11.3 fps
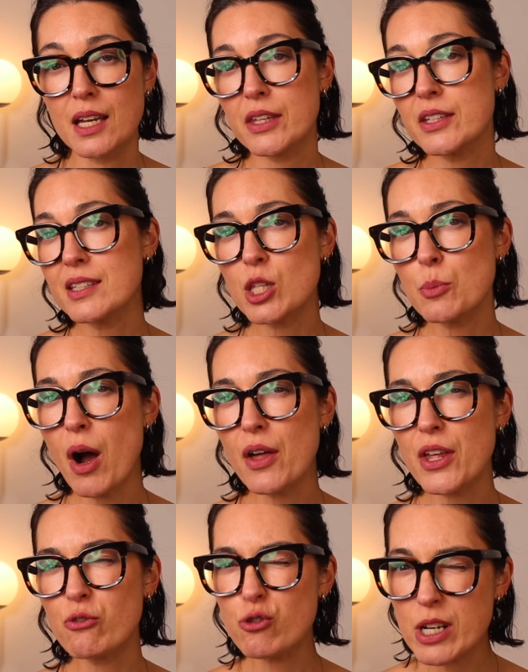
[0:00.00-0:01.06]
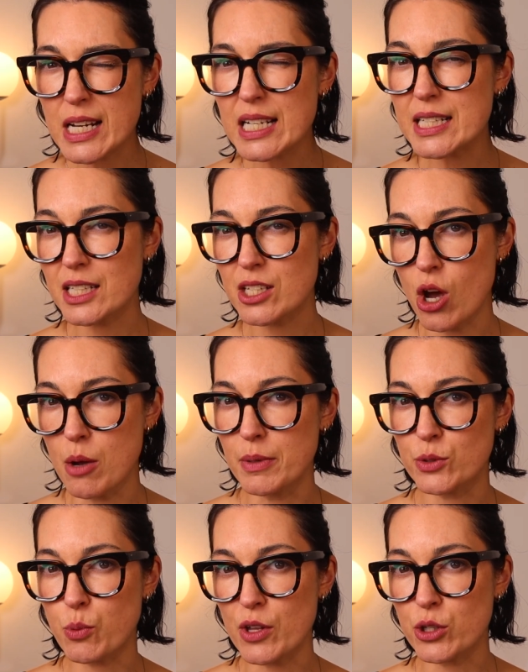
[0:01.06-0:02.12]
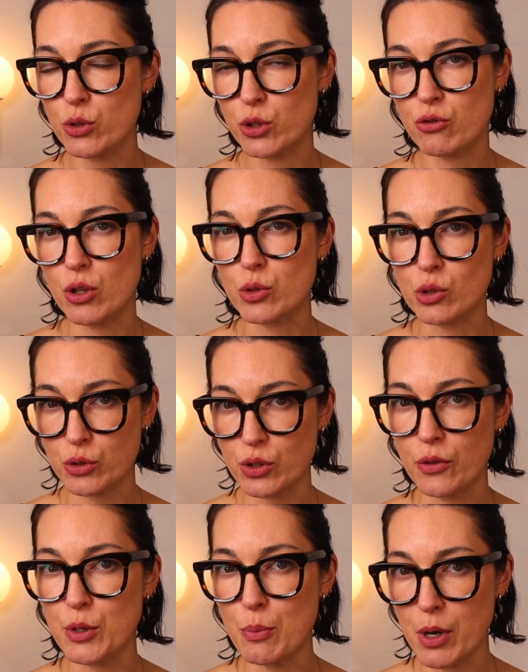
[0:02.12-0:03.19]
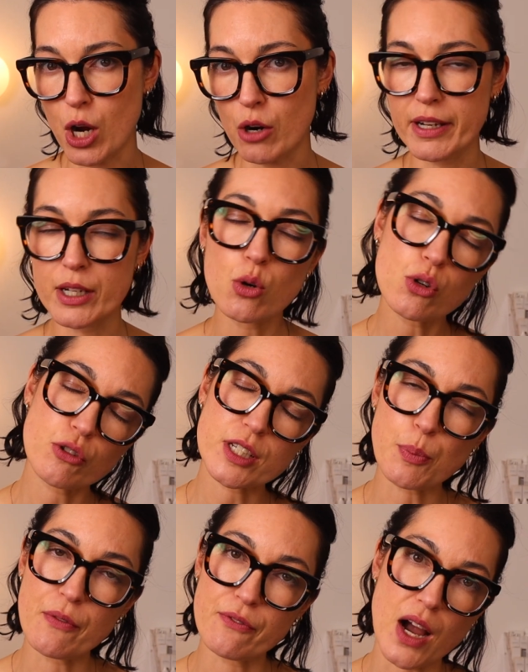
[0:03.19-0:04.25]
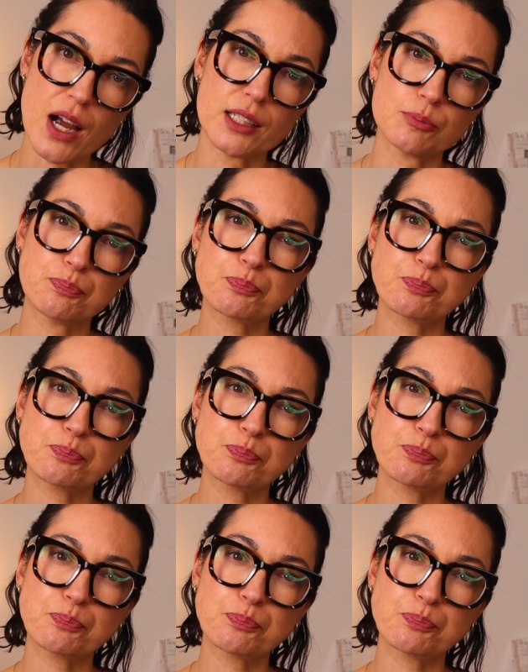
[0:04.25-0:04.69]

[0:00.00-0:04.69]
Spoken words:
This is the part that really determines whether your strokes look soft and blurry or crisp and fine.